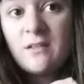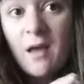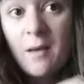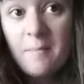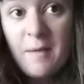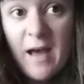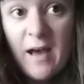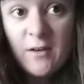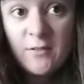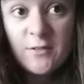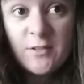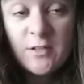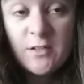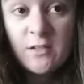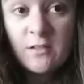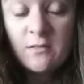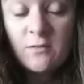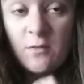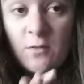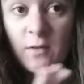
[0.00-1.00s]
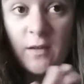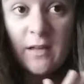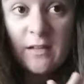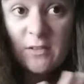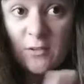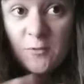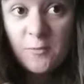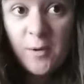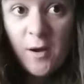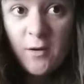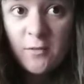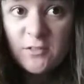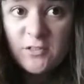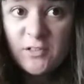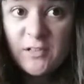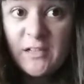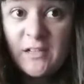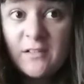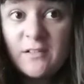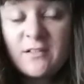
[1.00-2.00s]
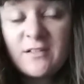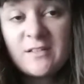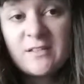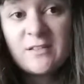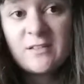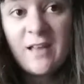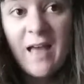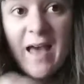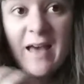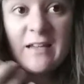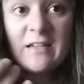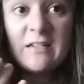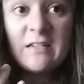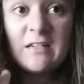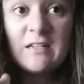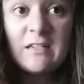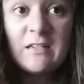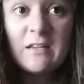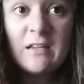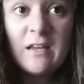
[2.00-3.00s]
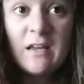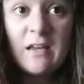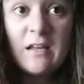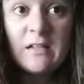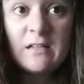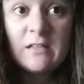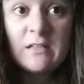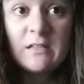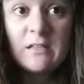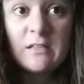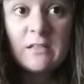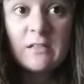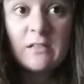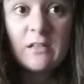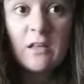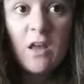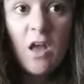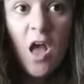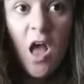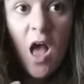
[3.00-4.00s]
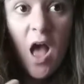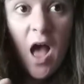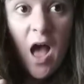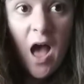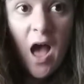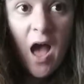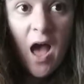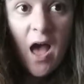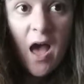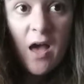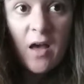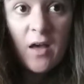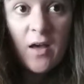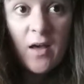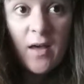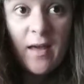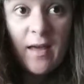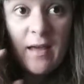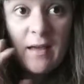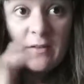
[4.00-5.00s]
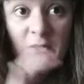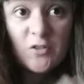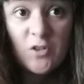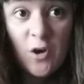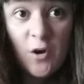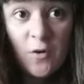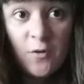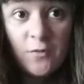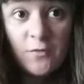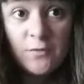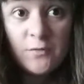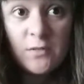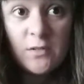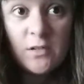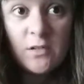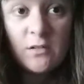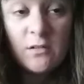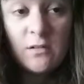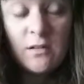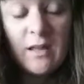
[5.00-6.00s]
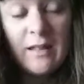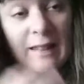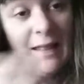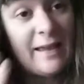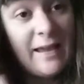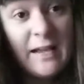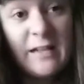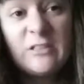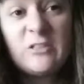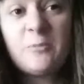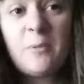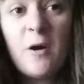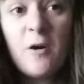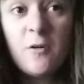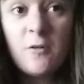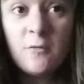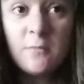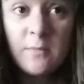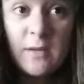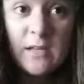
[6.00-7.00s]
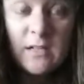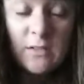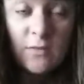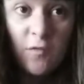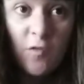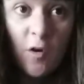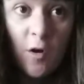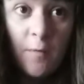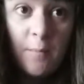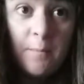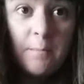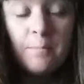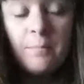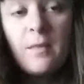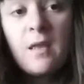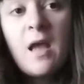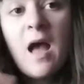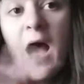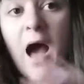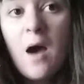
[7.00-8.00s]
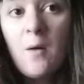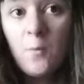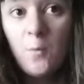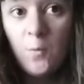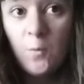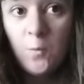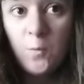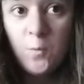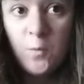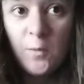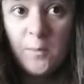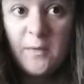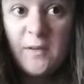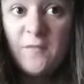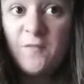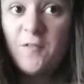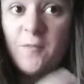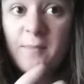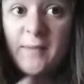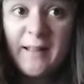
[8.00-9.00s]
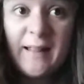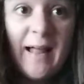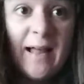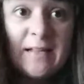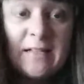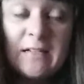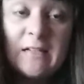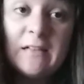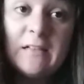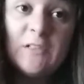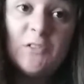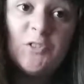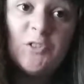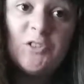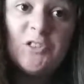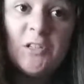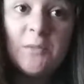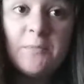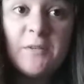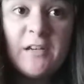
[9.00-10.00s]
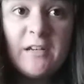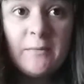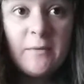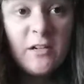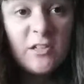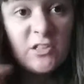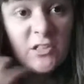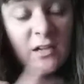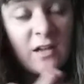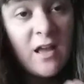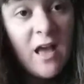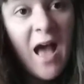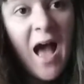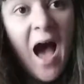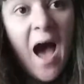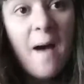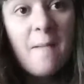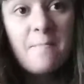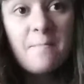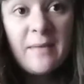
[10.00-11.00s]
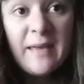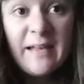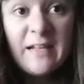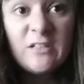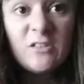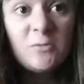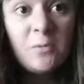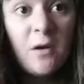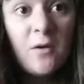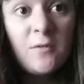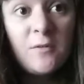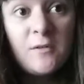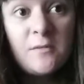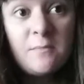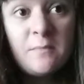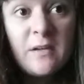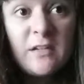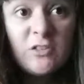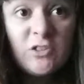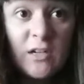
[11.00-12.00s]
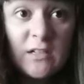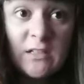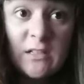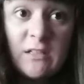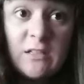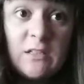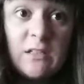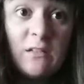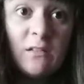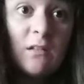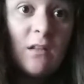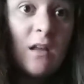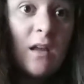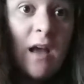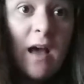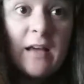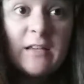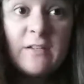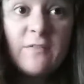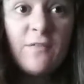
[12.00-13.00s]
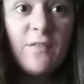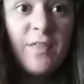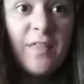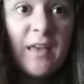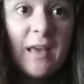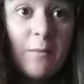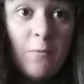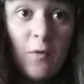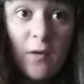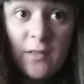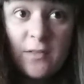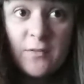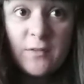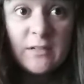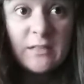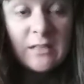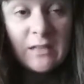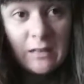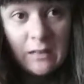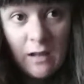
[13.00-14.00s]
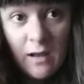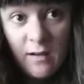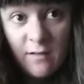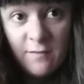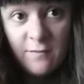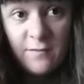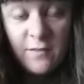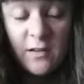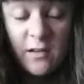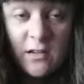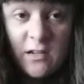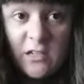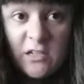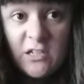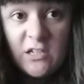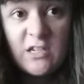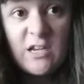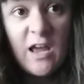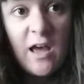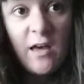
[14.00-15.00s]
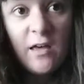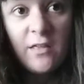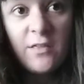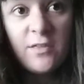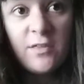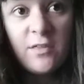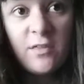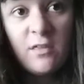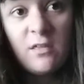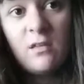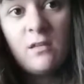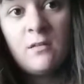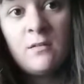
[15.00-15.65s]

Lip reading: about, it's all poetry and it's told, like each poem is from a woman from classic literature pretty much. Each poem addresses a different theme, whether it's love, death,